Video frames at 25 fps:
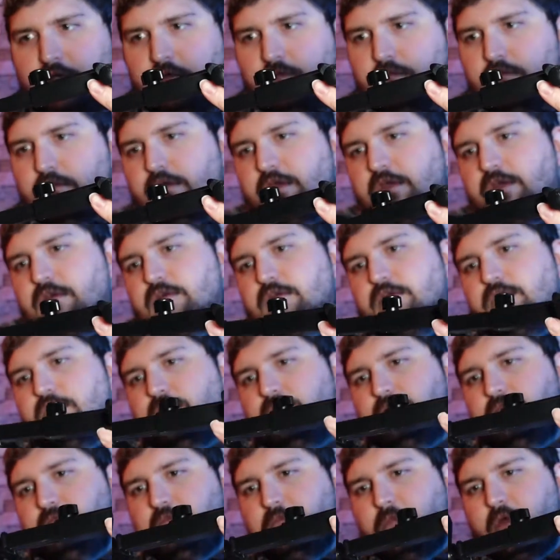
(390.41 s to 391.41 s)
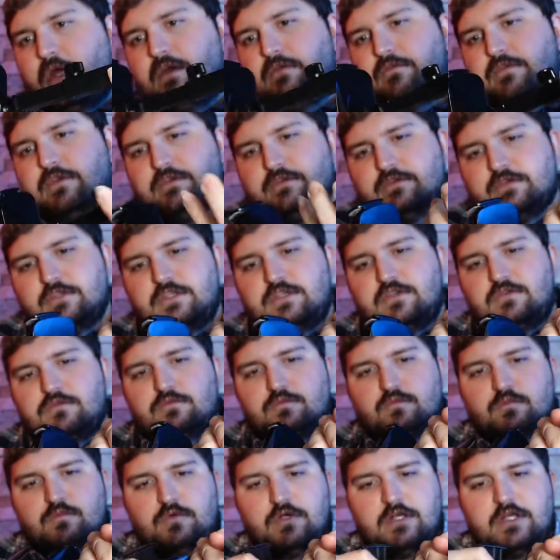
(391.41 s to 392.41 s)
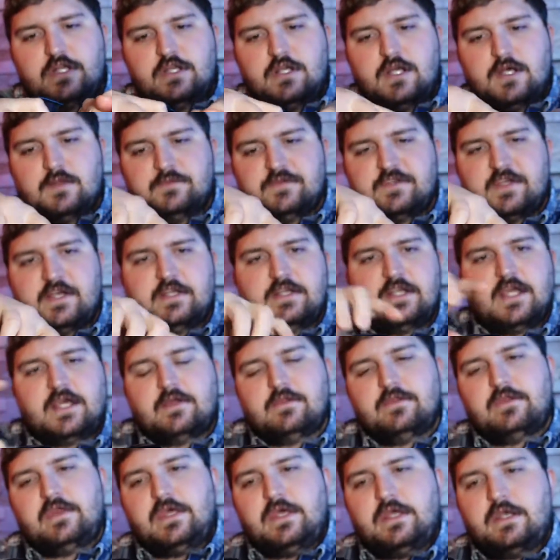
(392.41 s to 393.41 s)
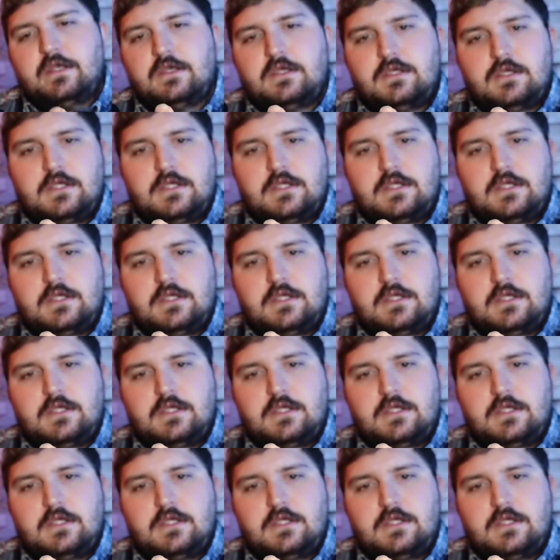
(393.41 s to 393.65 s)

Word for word: when obviously you want it upside down then.